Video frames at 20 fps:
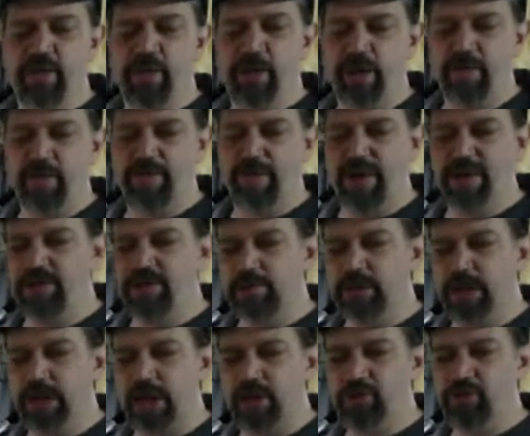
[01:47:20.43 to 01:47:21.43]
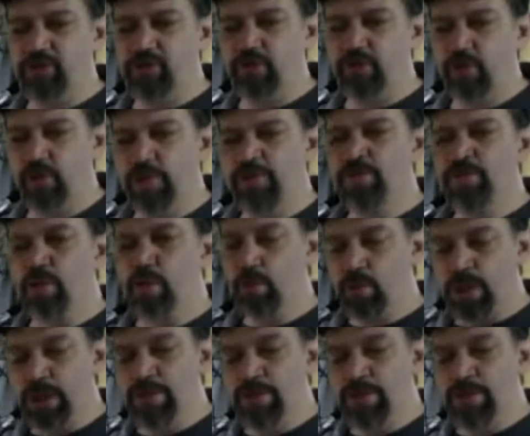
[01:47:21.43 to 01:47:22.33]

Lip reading: and I think we're going to find something else to do.